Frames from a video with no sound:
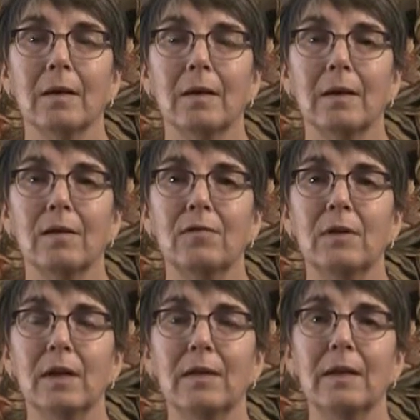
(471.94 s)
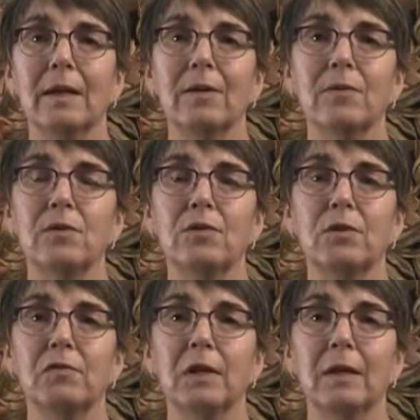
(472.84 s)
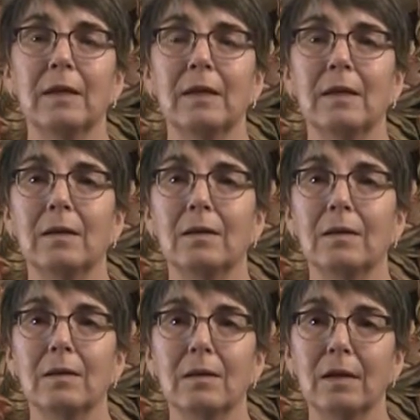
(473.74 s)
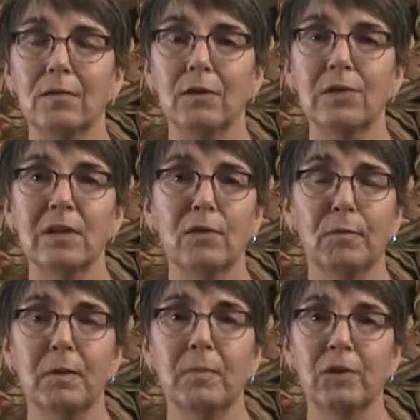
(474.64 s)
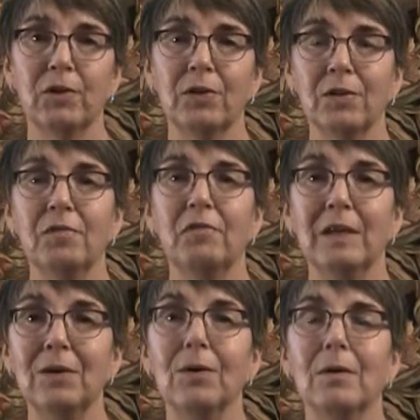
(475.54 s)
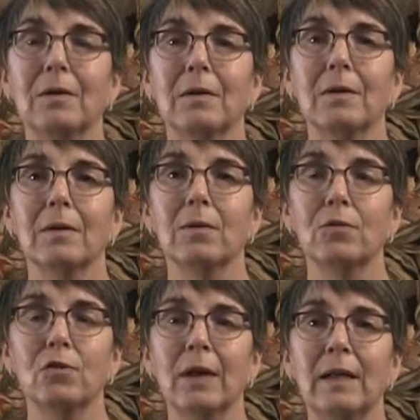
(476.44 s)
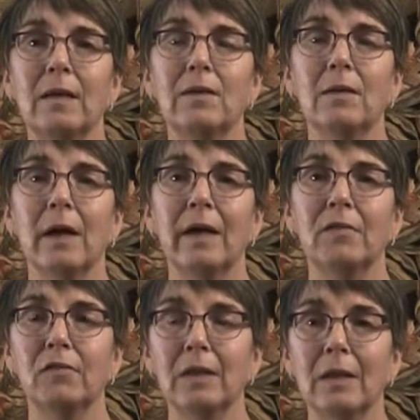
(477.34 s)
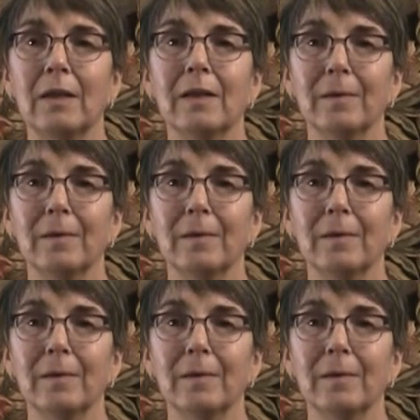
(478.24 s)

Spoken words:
And if nothing else, as you're filling in, give yourself permission to feel. Don't try to deny feeling.